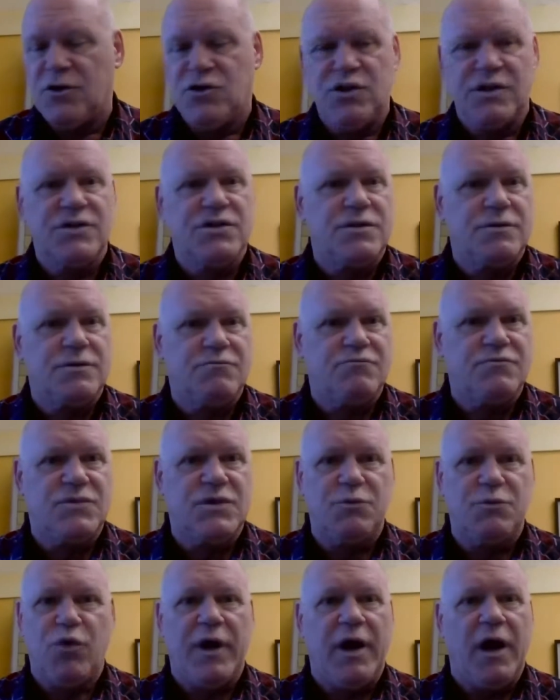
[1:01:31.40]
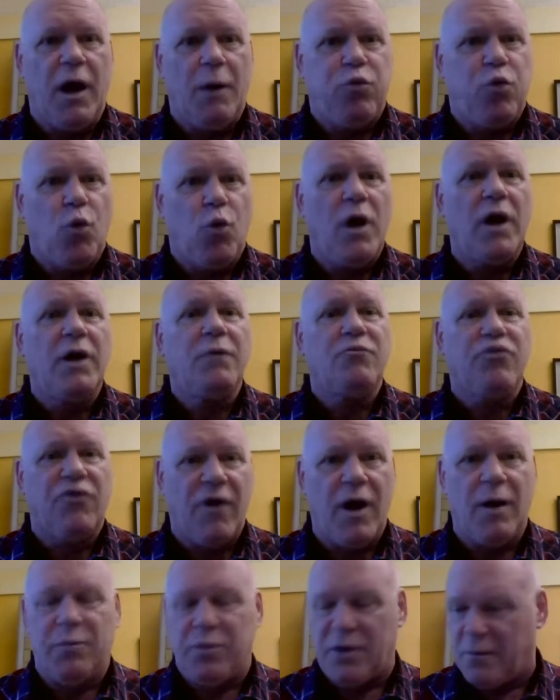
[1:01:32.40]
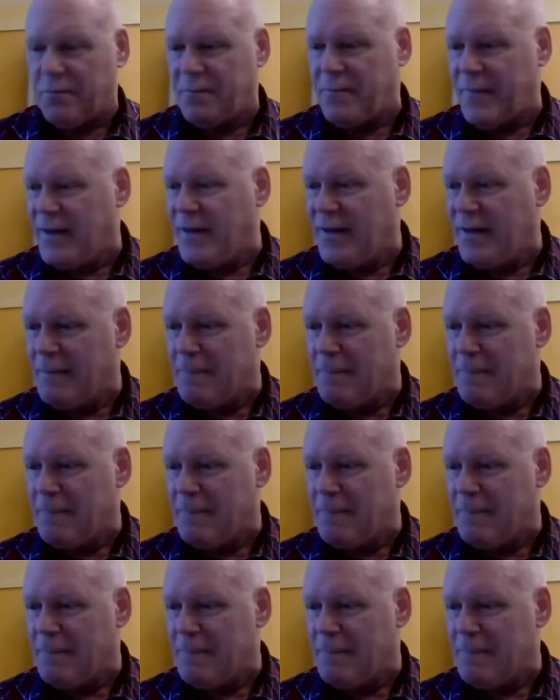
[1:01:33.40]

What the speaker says: just to bring up one problem